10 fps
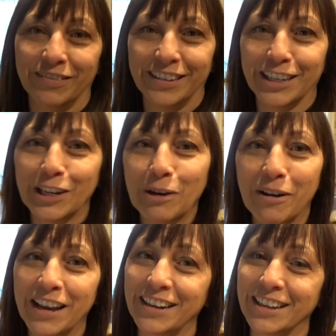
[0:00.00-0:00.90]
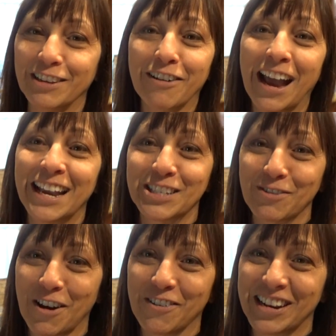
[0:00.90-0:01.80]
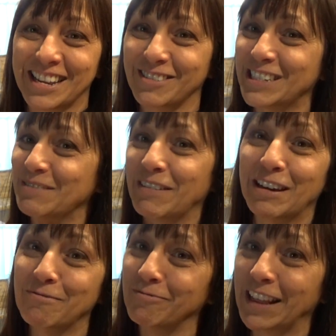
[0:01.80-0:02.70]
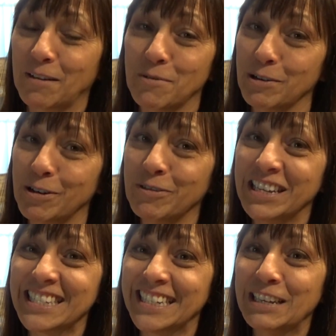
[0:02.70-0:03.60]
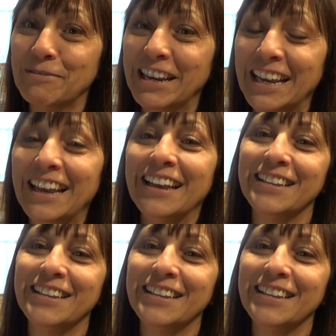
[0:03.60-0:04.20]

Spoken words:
You know what? You guys are already used to my weirdo-ness anyway,